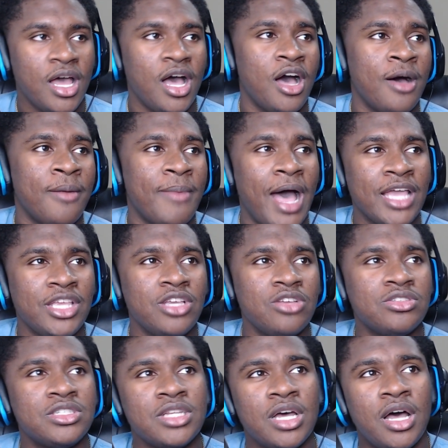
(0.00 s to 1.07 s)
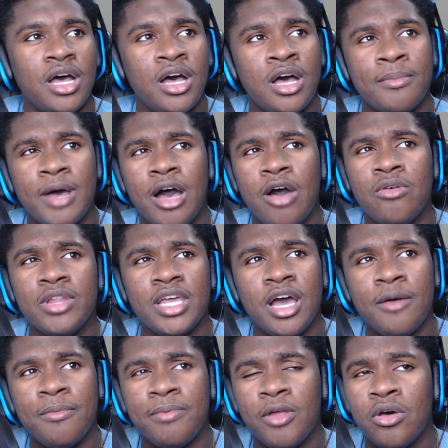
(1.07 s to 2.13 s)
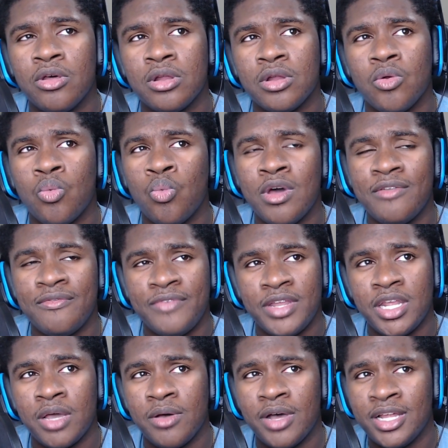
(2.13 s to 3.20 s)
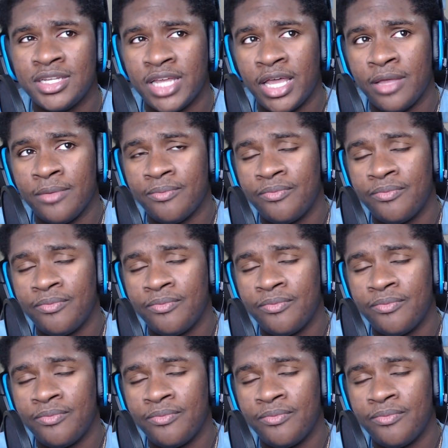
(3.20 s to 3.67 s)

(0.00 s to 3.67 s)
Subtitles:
I used to only upload one video a day.